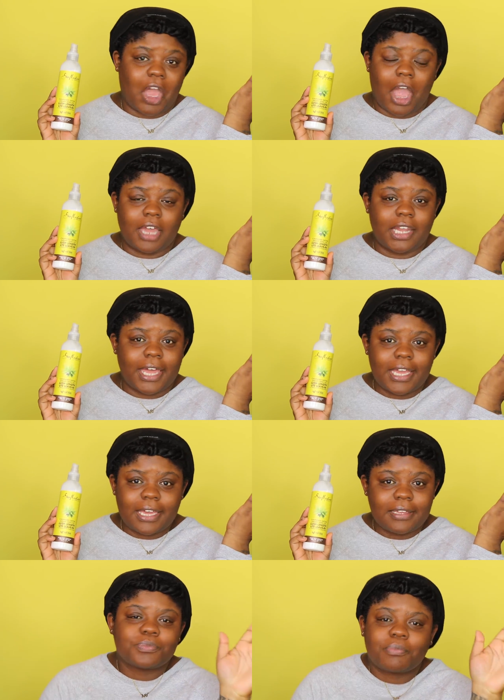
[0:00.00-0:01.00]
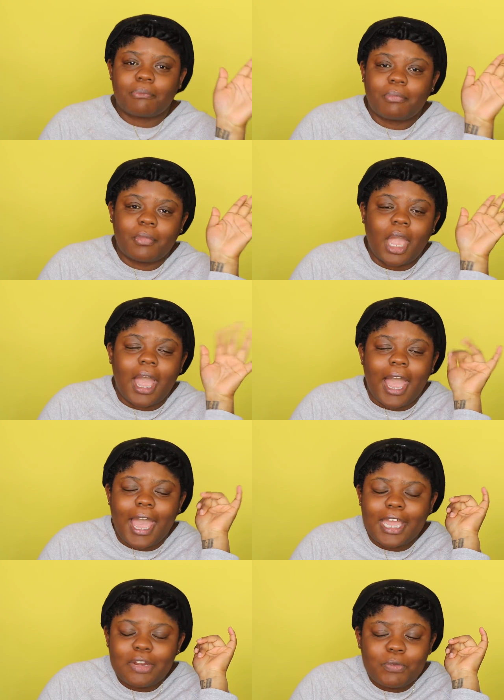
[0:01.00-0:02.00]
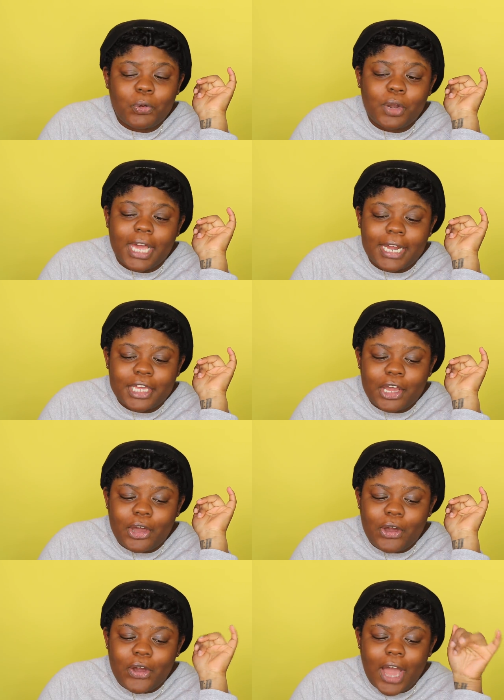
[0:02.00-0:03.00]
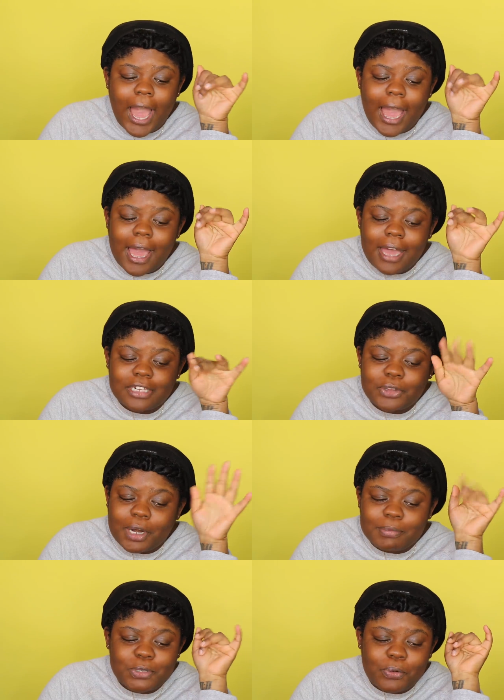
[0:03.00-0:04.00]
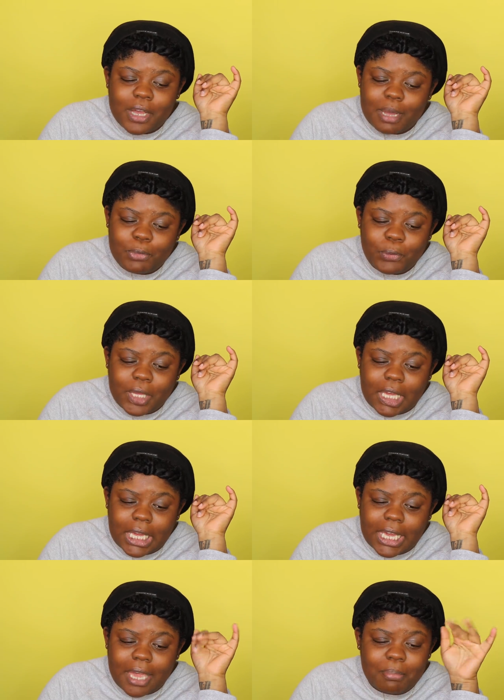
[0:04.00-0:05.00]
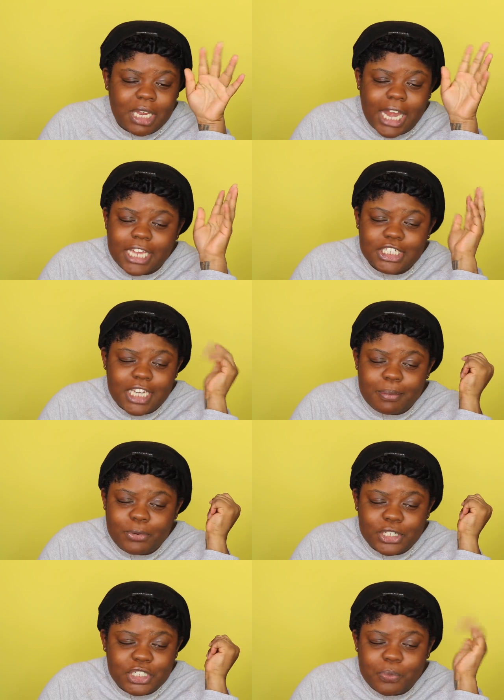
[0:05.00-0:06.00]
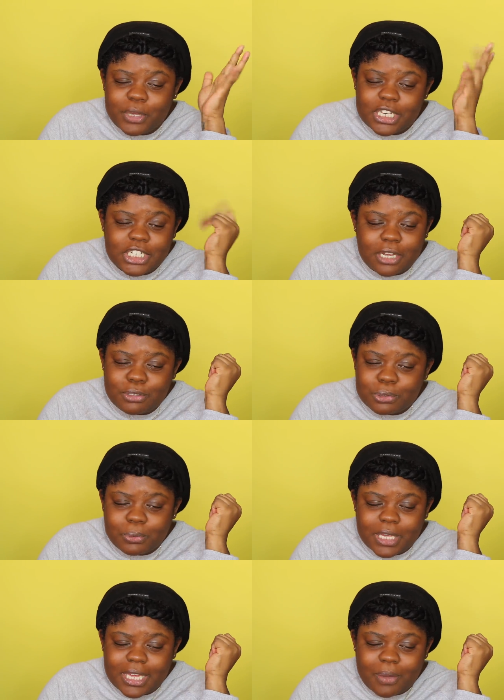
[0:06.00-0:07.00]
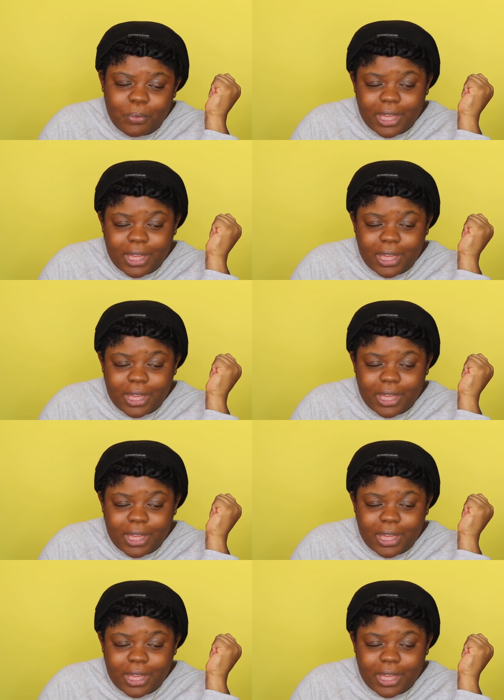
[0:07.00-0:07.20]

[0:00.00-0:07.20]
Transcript: I like it. I ain't even gonna lie to y'all. I thought I was gonna come on here and be like, Shea Boy, what y'all doing?